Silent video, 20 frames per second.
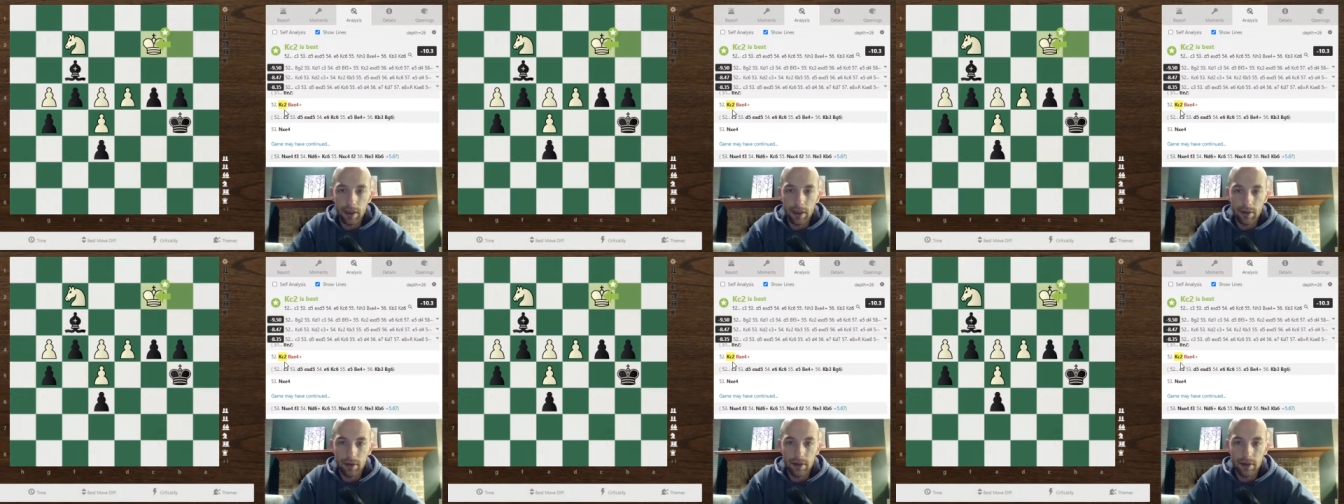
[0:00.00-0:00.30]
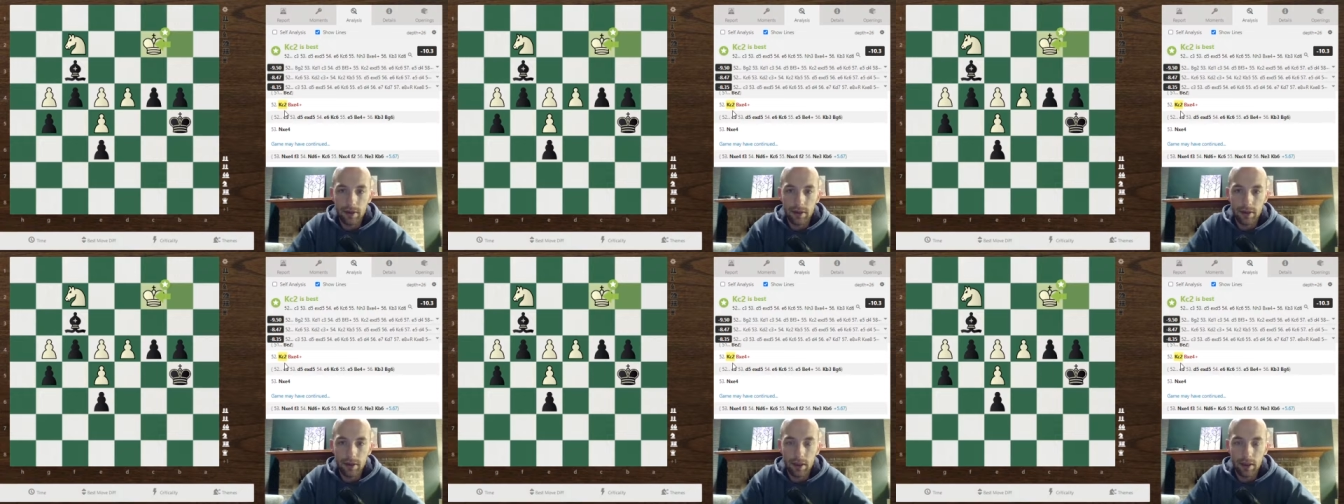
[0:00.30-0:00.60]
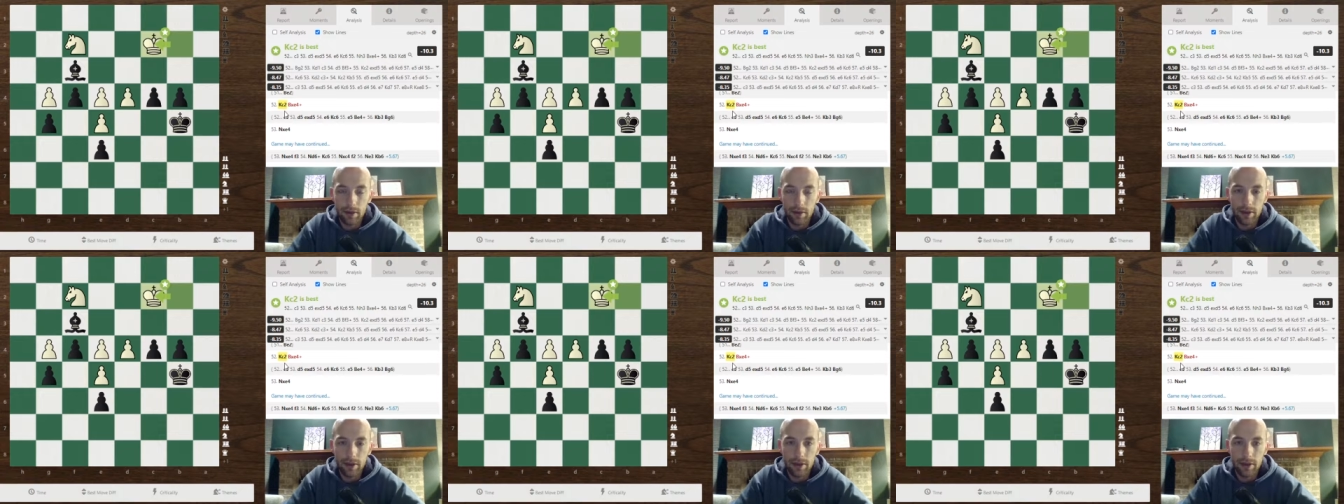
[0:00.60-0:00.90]

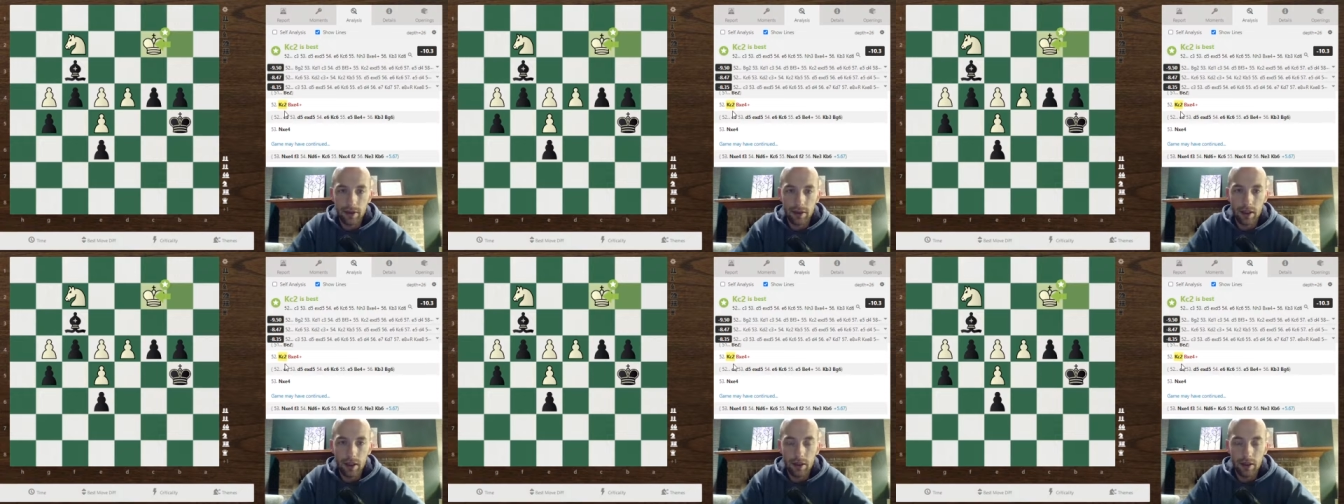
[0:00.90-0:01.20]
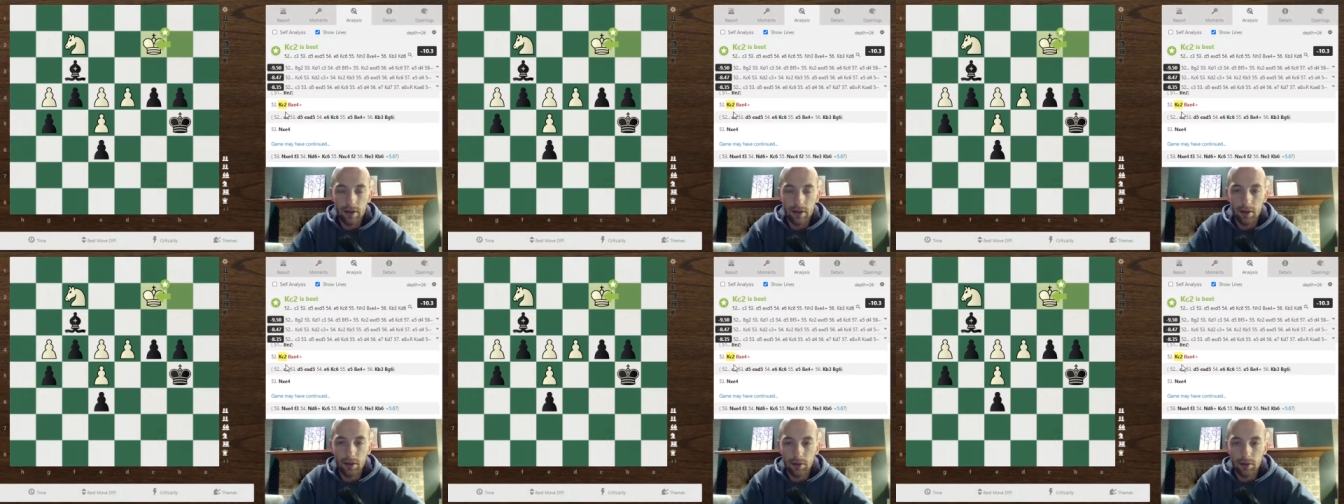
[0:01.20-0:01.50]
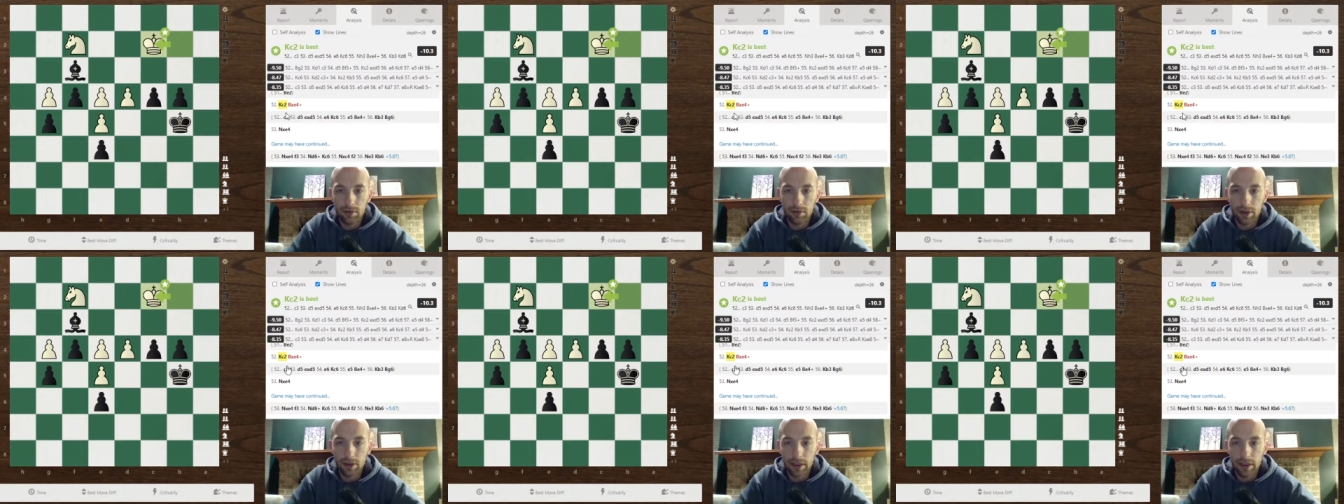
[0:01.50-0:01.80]
was on the whole
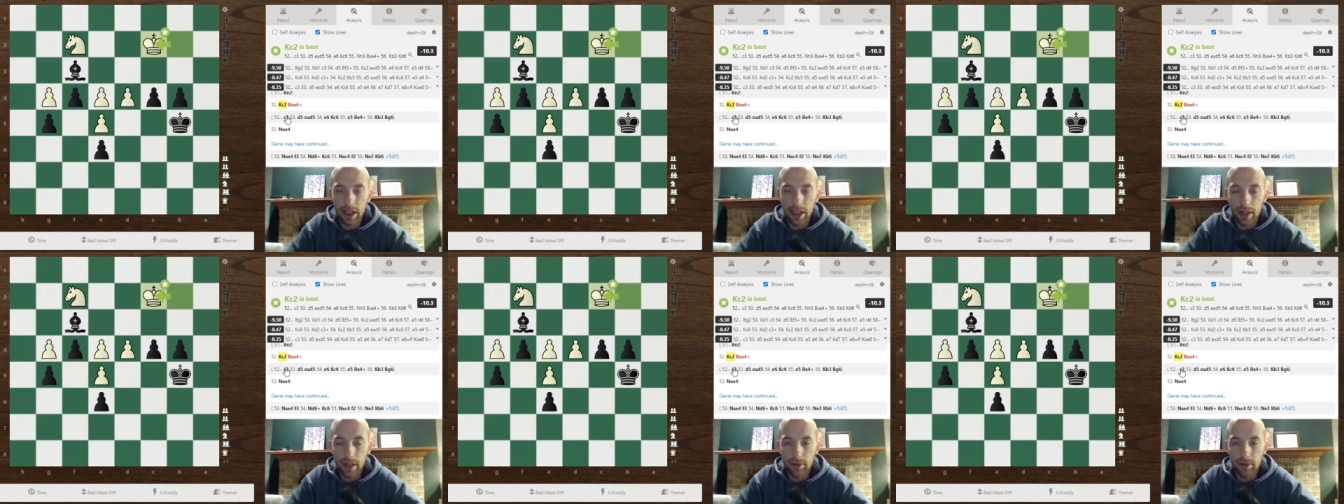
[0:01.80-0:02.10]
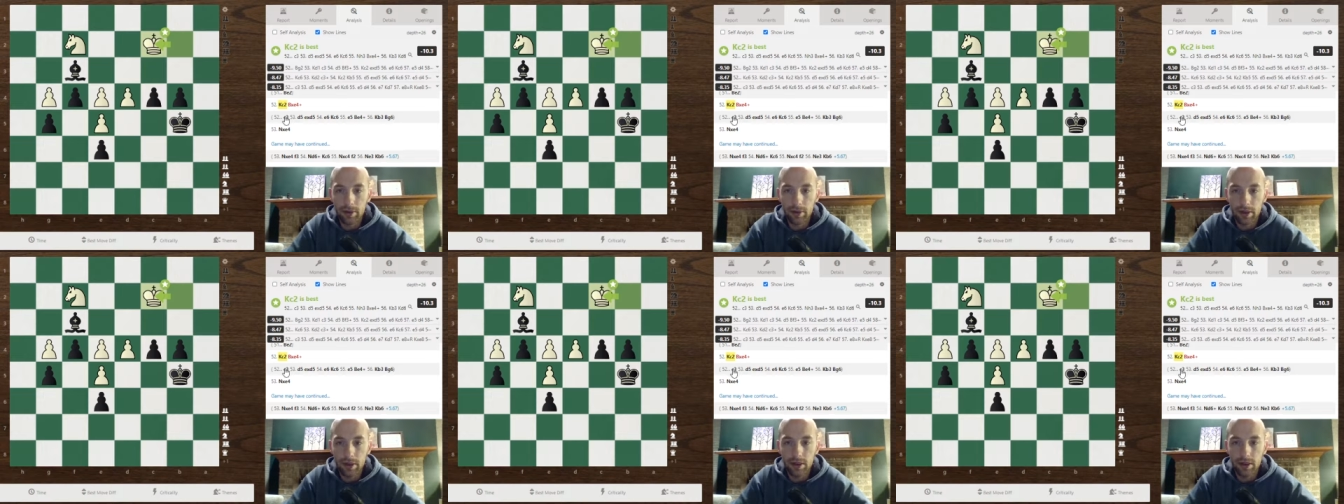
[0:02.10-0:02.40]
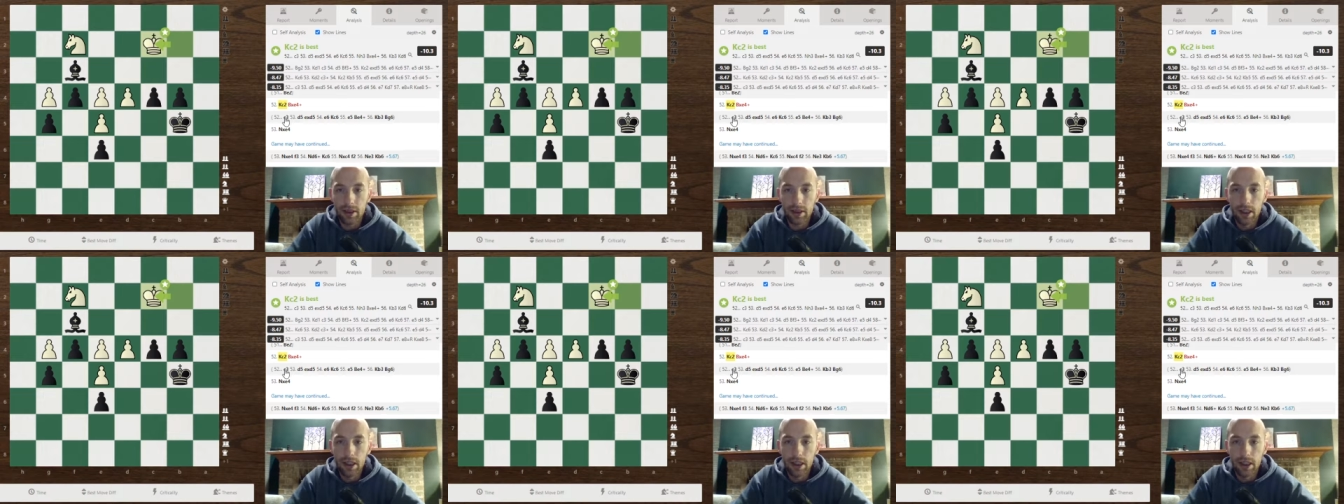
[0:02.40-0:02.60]
really happy with.